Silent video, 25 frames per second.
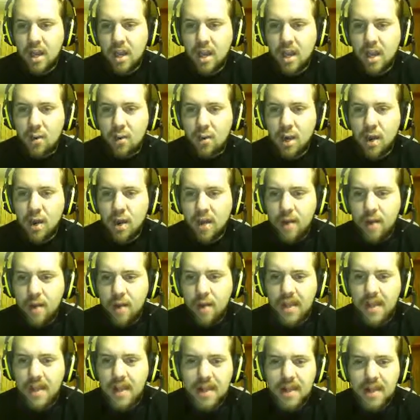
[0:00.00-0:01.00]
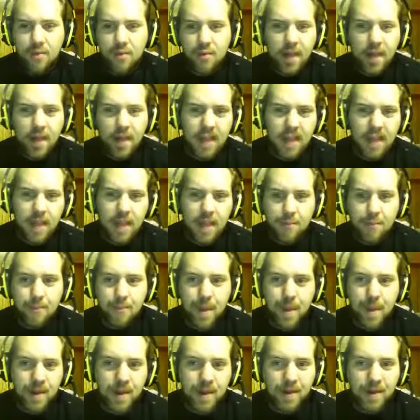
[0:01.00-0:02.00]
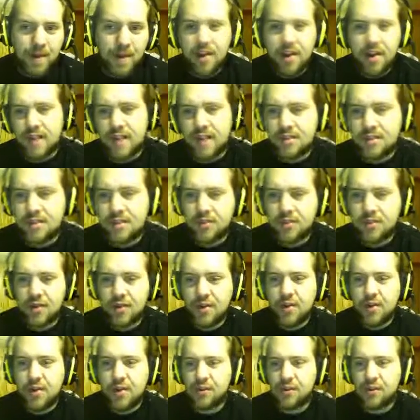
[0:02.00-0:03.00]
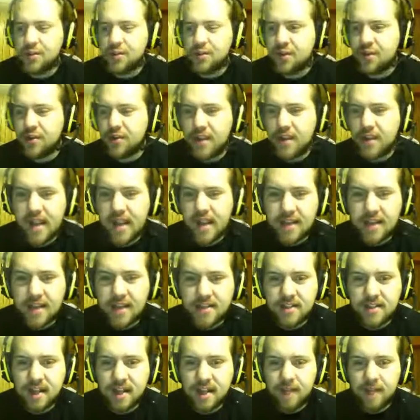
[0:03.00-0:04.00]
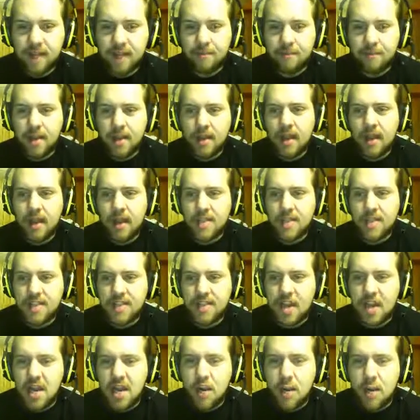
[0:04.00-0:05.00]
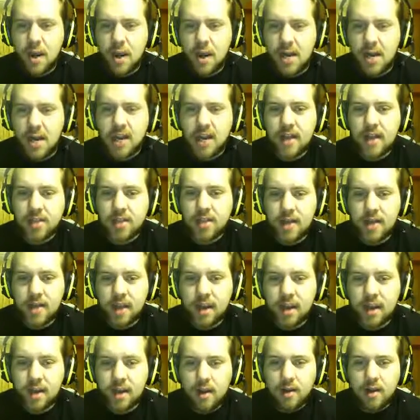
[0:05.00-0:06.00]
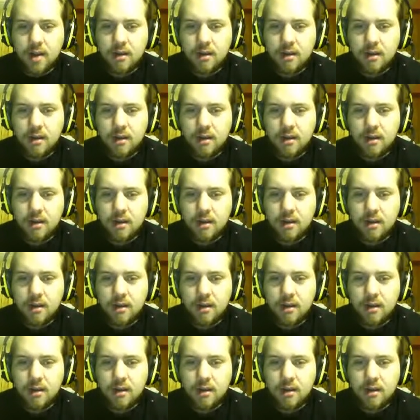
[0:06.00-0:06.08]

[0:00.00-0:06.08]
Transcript: We're really we're a lot better. It's true. We'll show you next time. See you all next year.